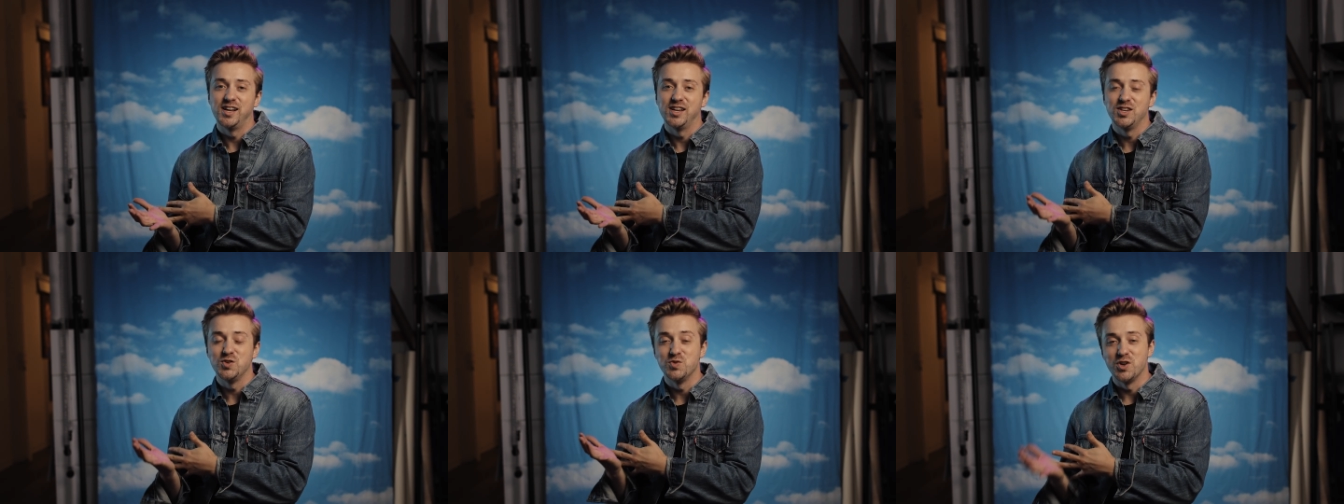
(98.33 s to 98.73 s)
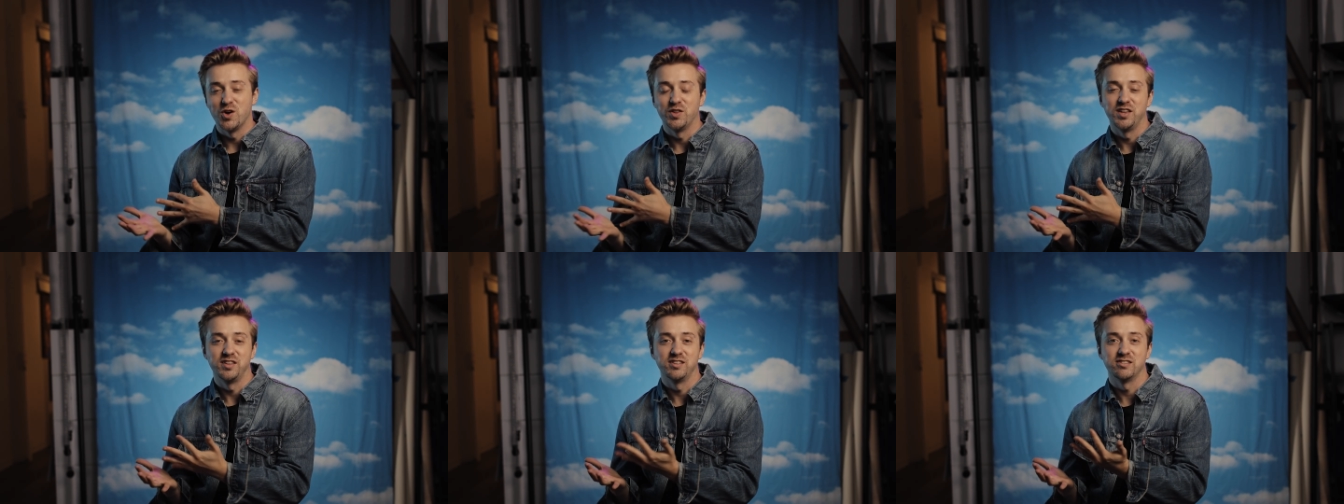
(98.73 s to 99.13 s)
you know
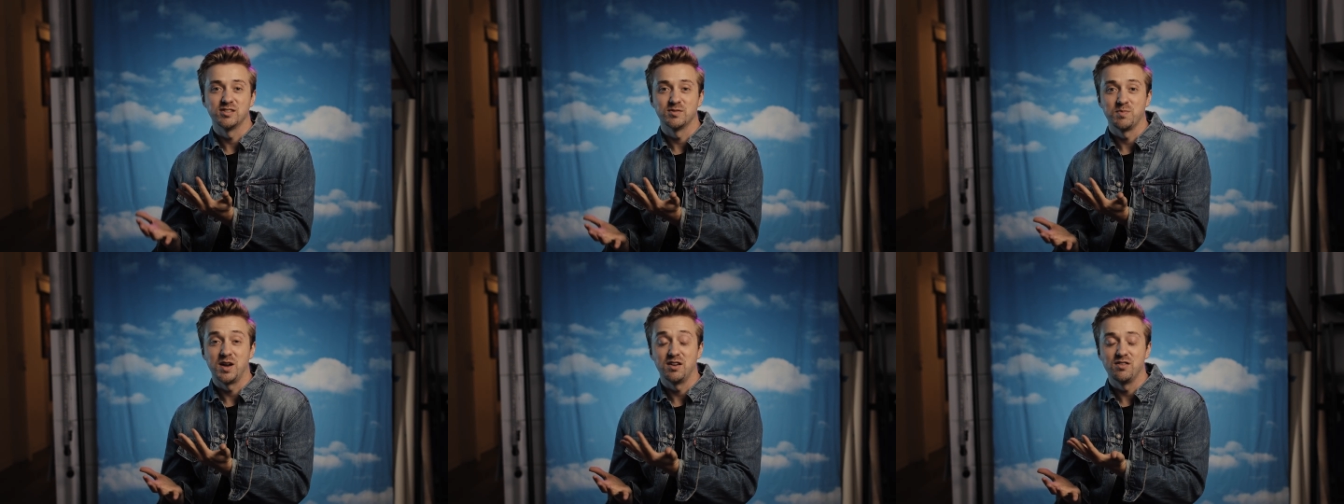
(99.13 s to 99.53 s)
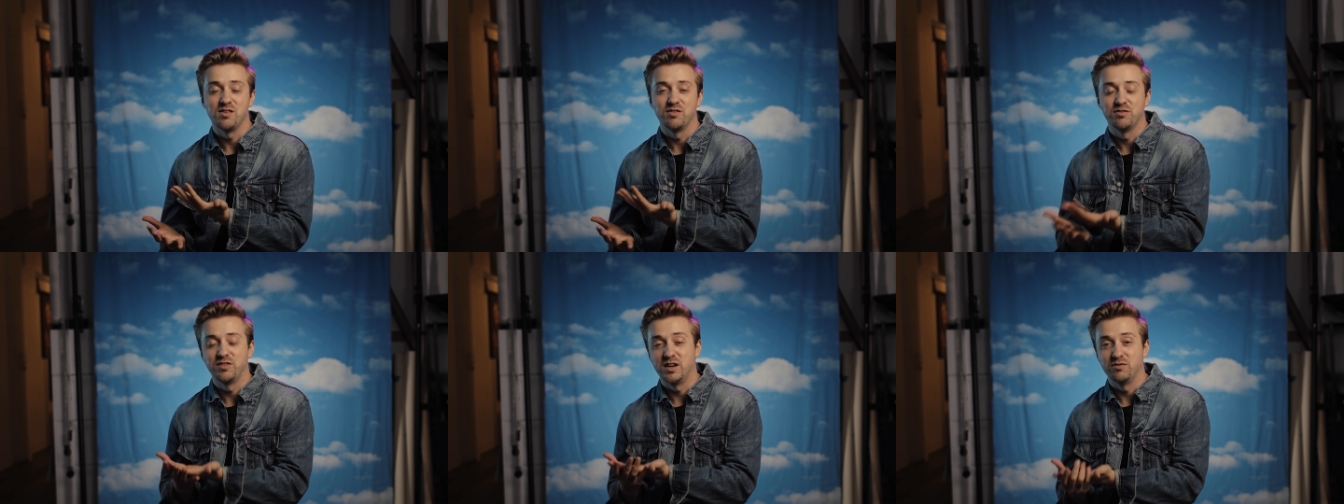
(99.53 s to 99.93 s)
that this is my
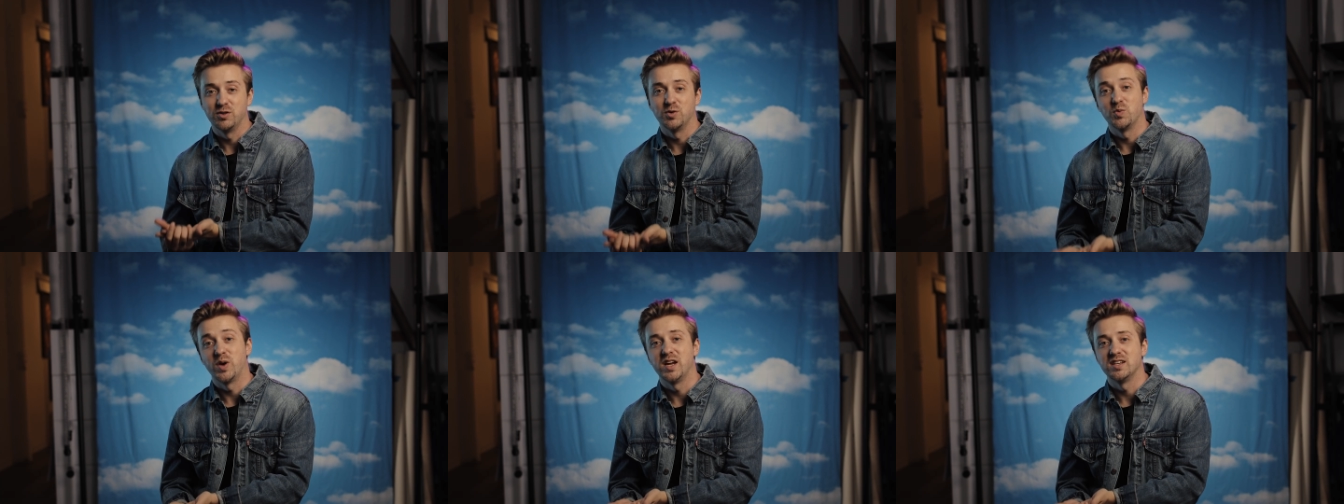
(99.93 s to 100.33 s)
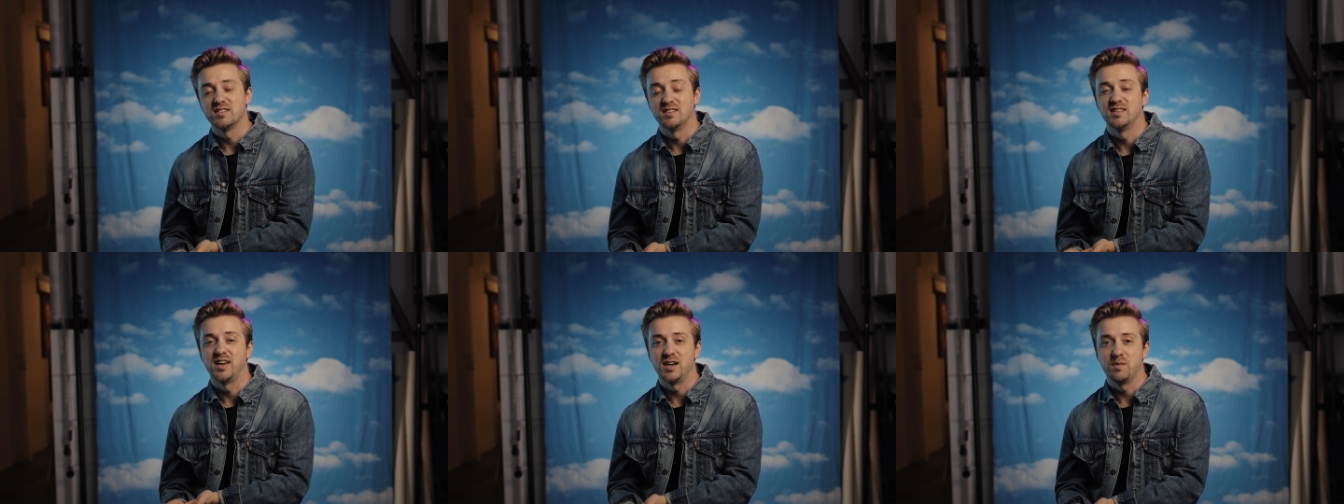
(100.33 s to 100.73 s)
favorite way to
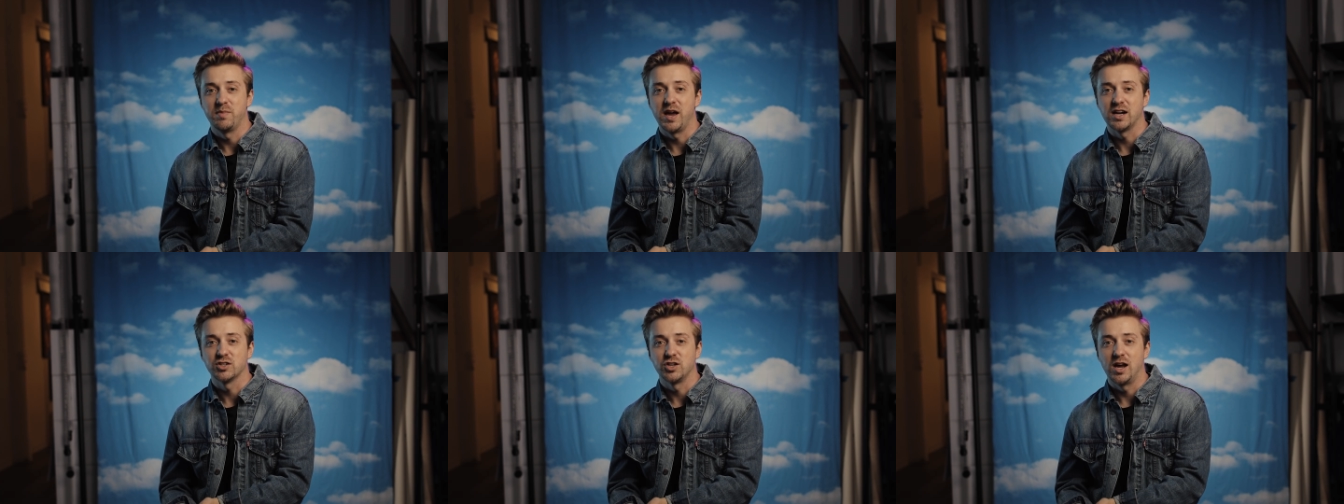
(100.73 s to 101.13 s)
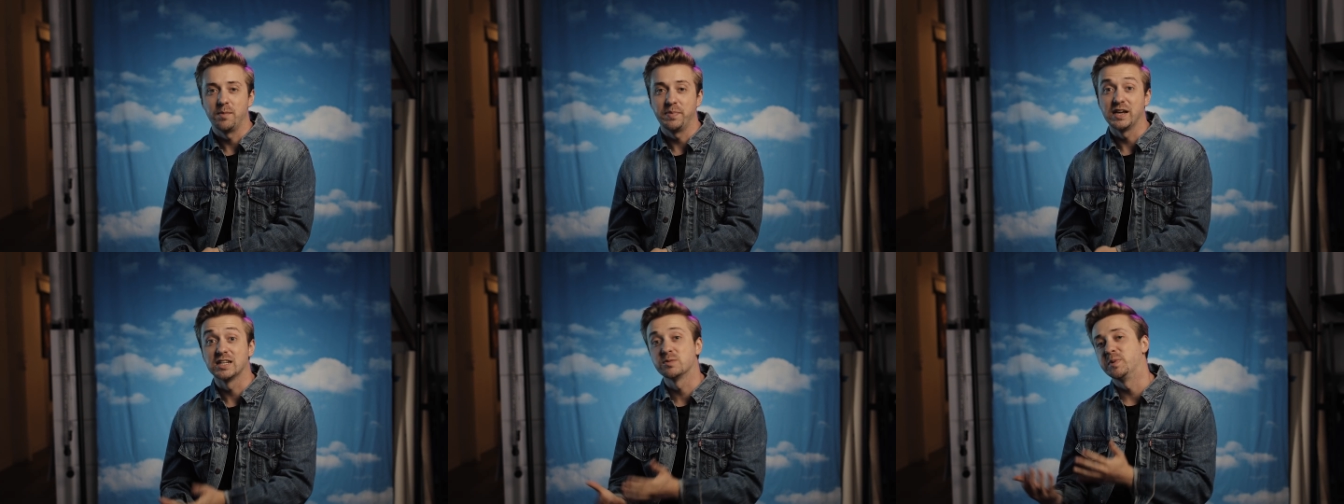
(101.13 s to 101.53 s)
light a backdrop,
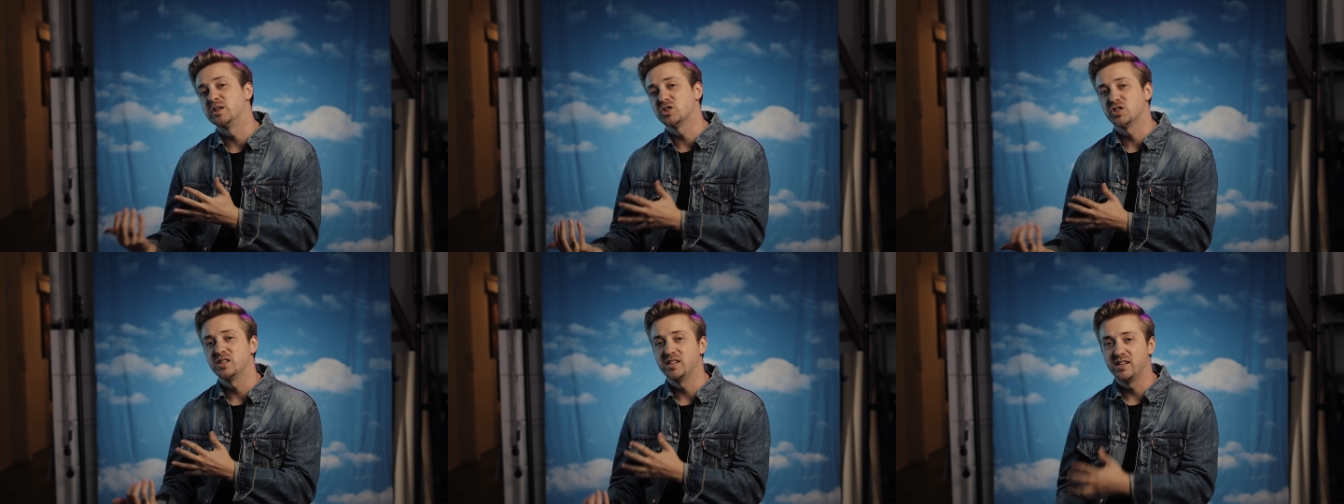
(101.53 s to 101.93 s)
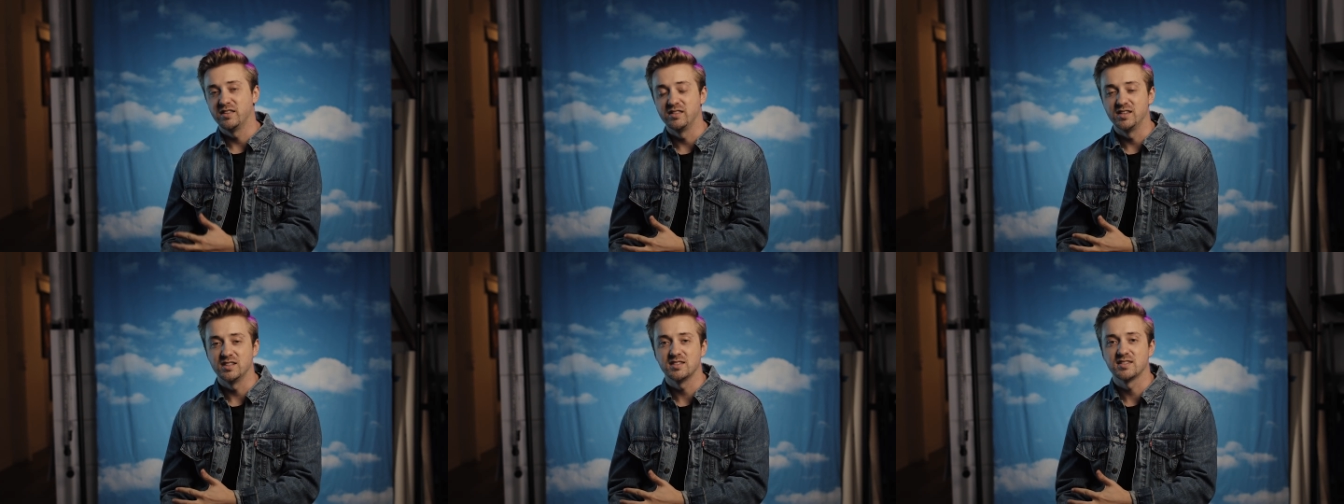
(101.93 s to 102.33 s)
especially
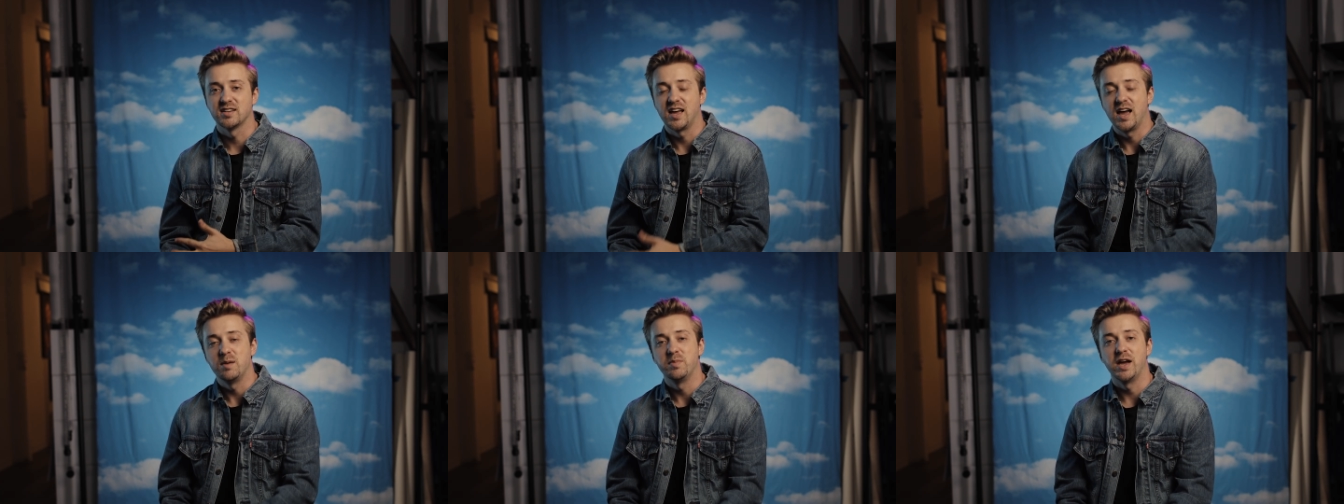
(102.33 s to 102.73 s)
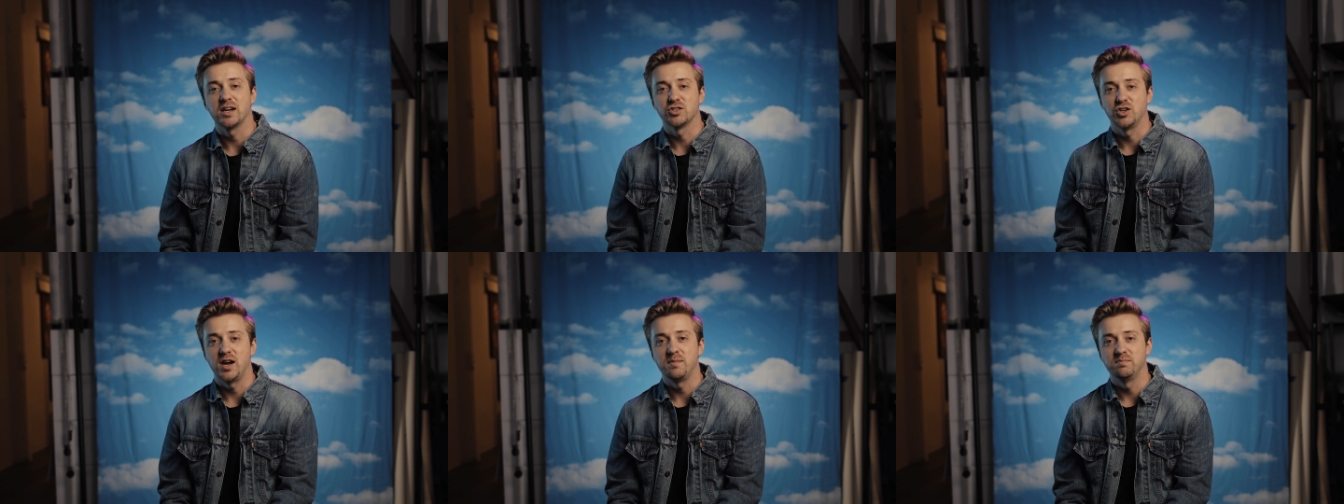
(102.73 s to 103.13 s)
this guy
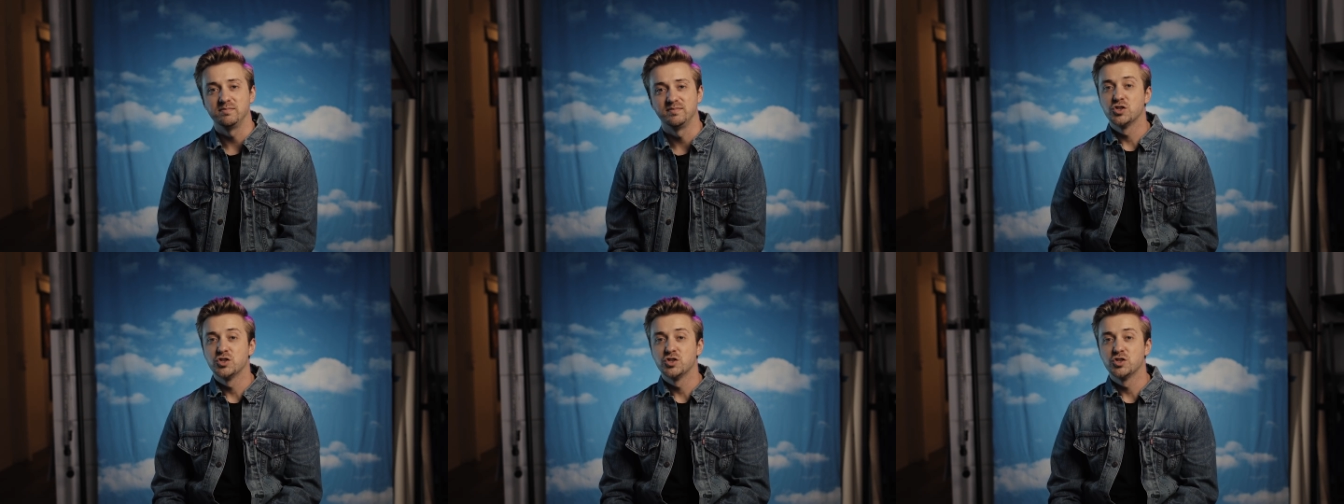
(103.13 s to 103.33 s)
backdrop.